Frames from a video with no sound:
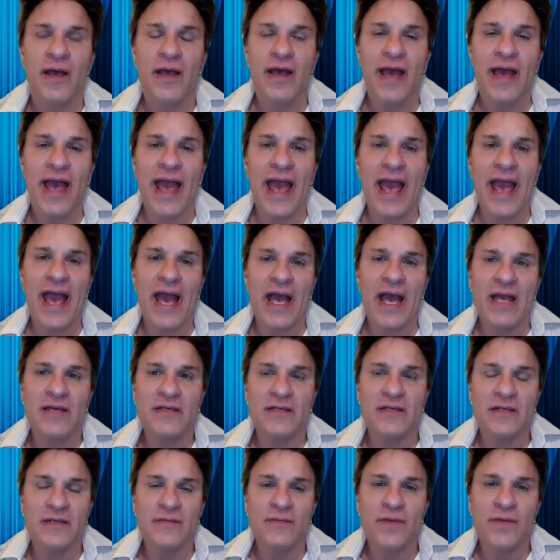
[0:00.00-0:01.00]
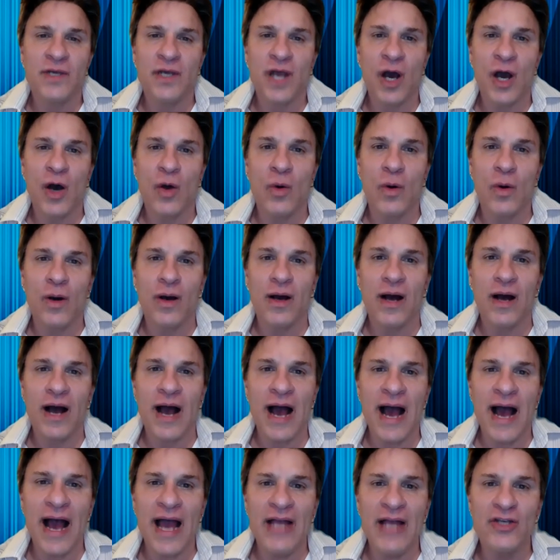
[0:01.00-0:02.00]
and you know
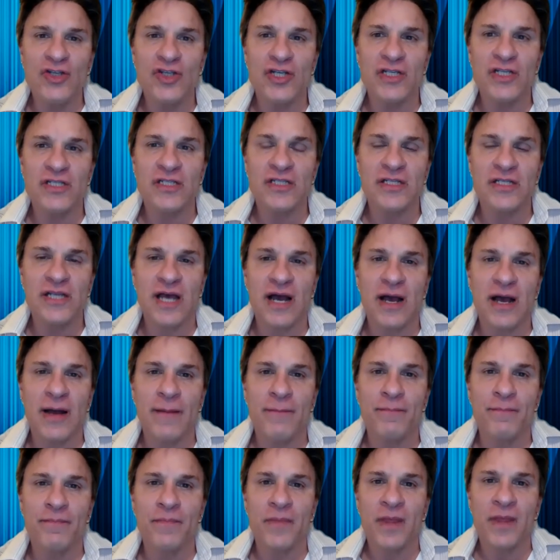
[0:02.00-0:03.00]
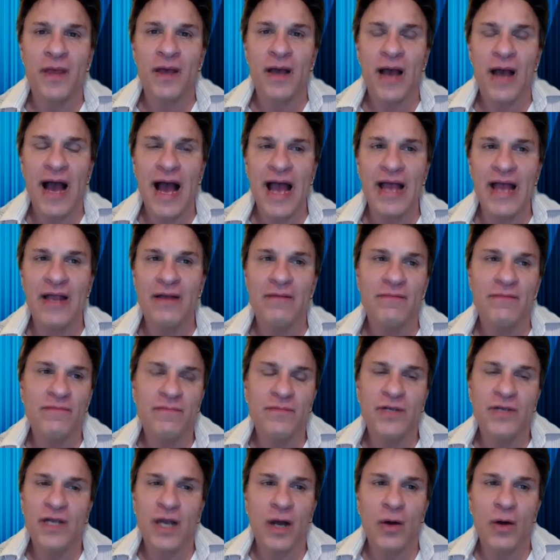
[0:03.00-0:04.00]
i just um i
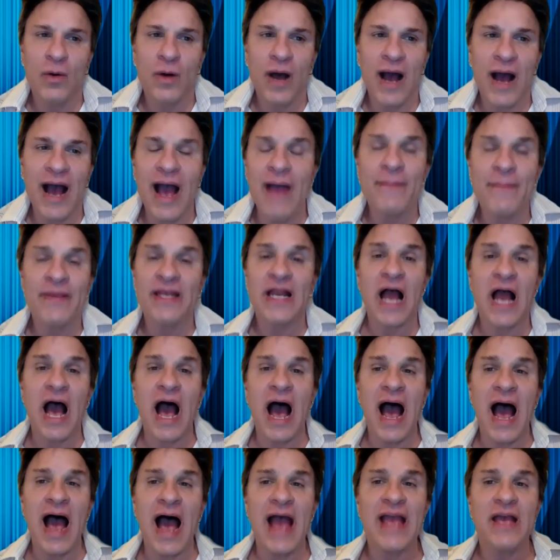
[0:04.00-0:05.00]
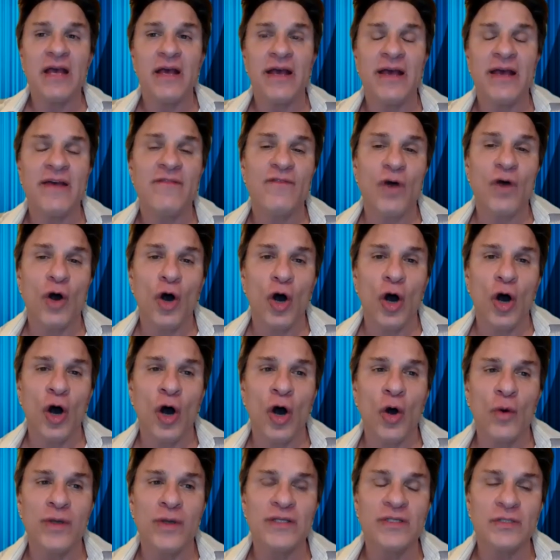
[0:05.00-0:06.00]
you know i, I mean i have
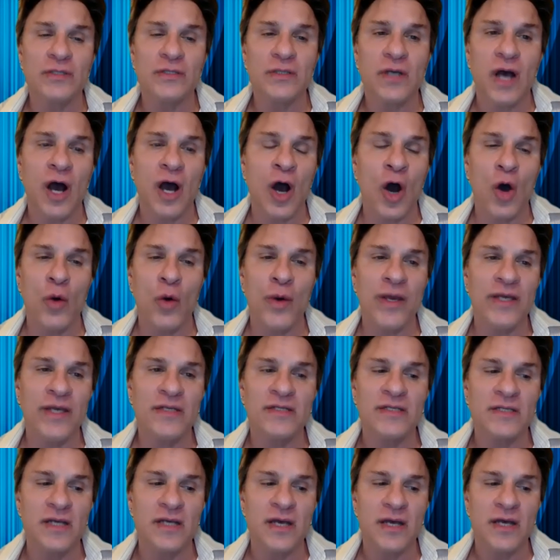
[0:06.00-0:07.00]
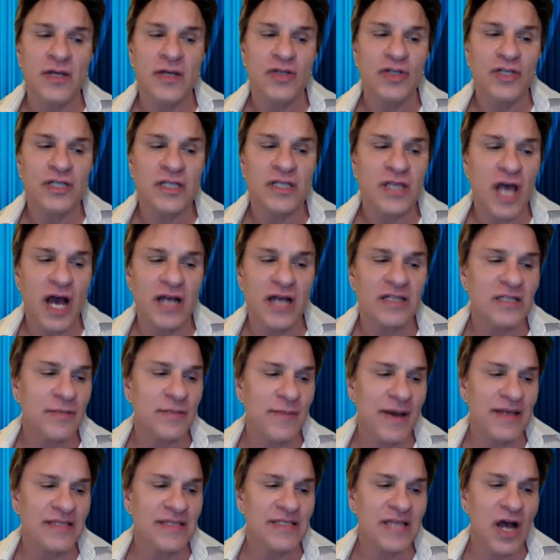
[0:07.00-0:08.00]
always always just thought to
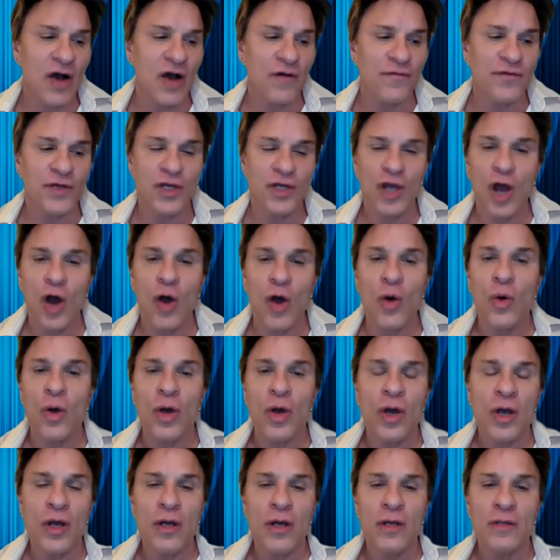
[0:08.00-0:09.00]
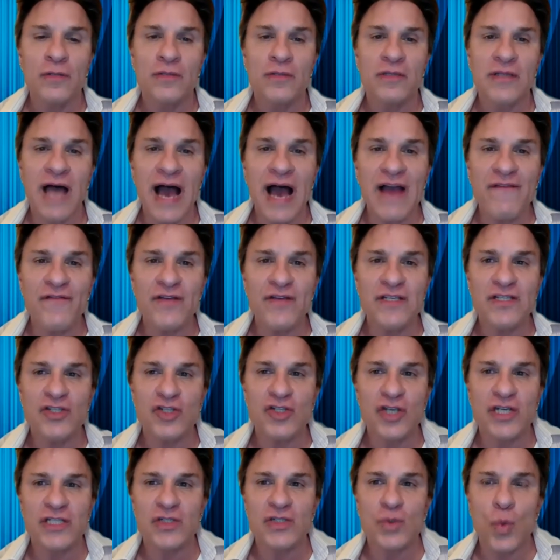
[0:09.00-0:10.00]
myself you know life is
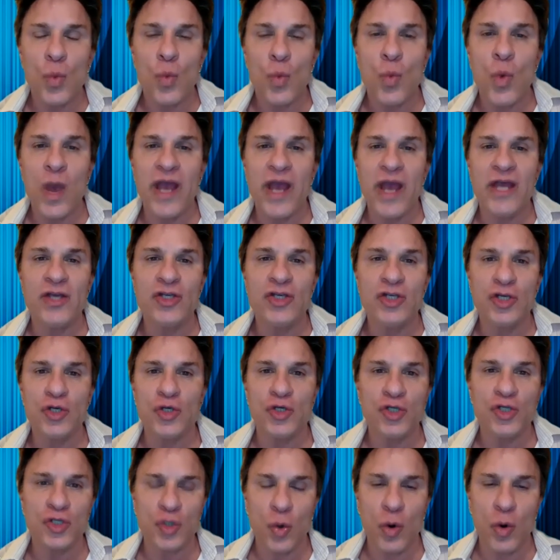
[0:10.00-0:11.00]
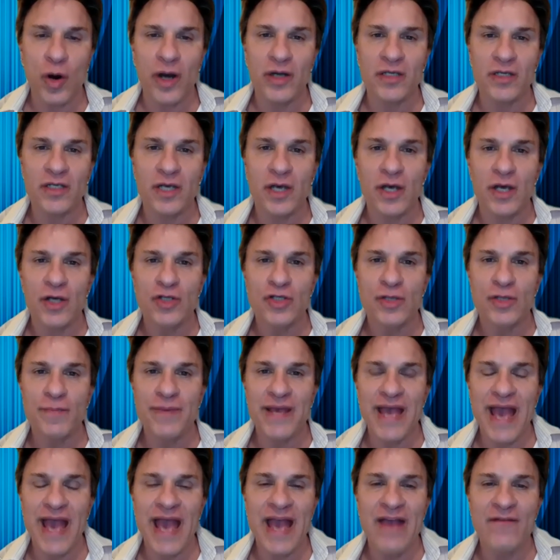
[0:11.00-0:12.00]
just way too short to
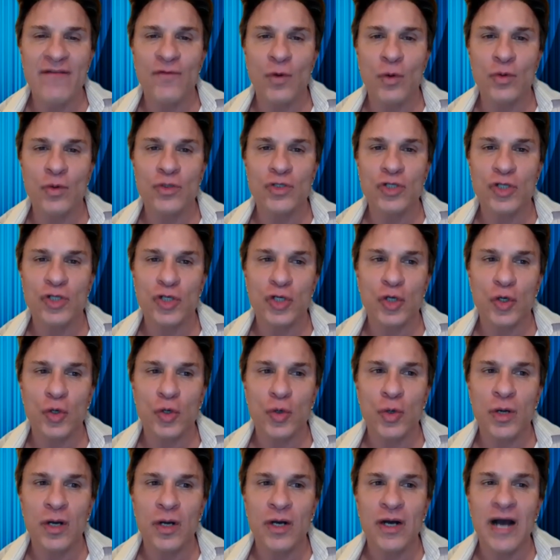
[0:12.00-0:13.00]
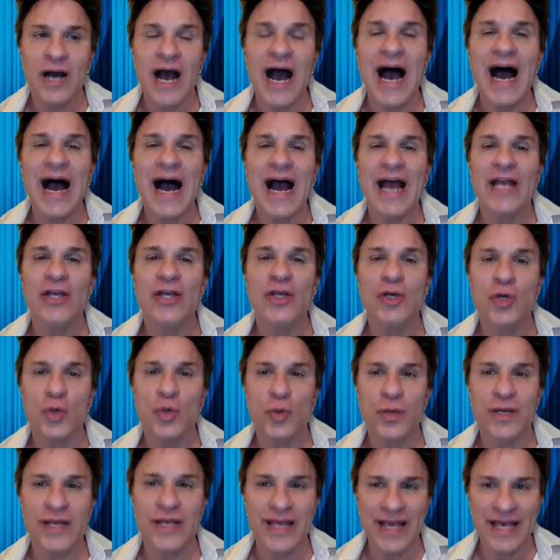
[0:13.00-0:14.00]
be able to hide
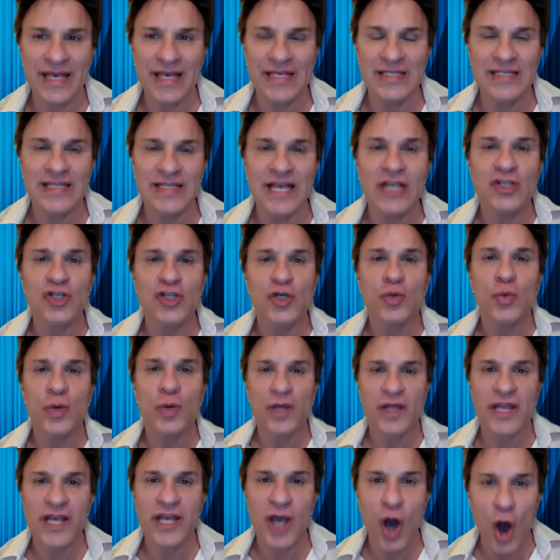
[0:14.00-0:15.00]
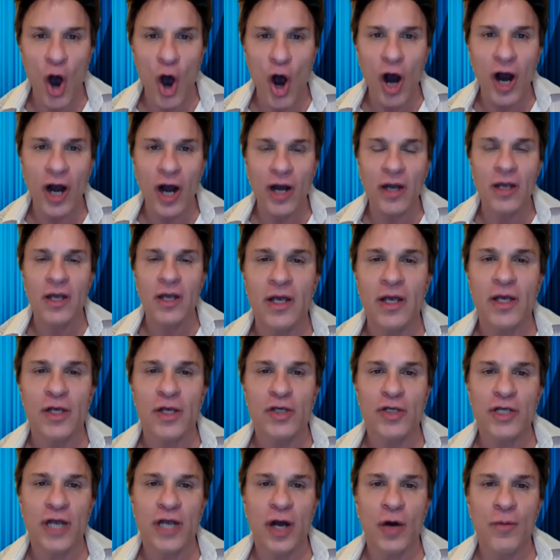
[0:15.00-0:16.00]
who it is that you really are.
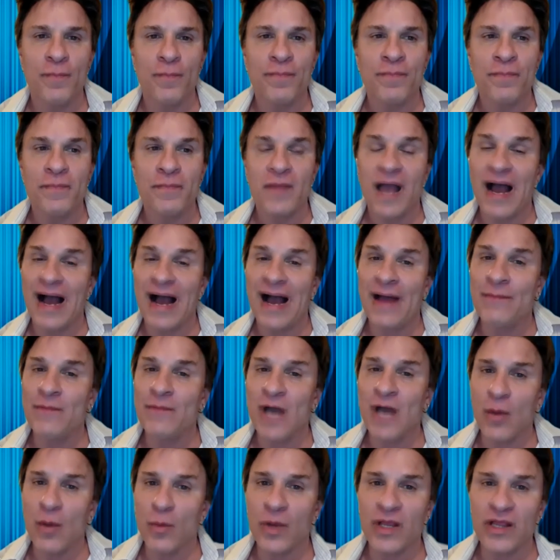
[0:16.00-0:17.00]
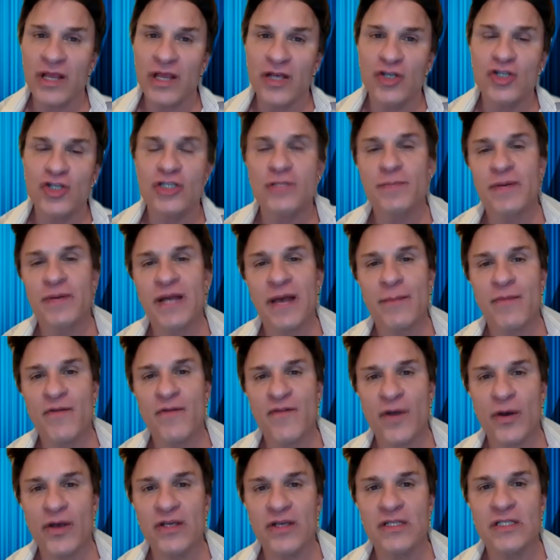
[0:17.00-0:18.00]
You know, I'm not religious, but I'm a
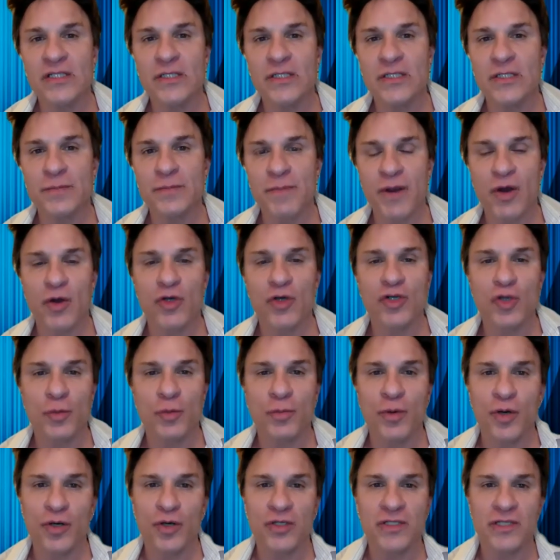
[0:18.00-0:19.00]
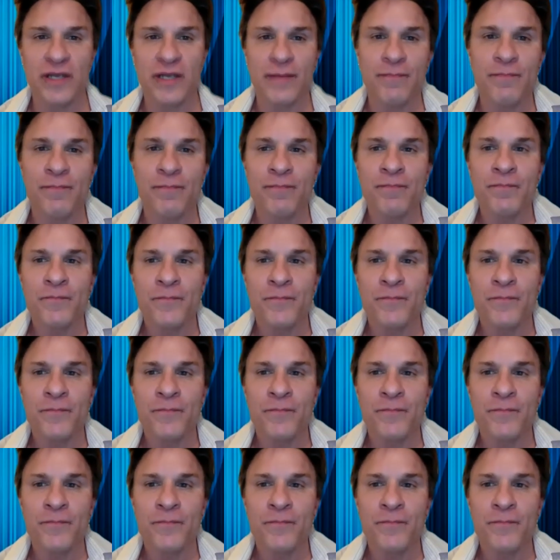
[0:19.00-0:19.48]
very spiritual person.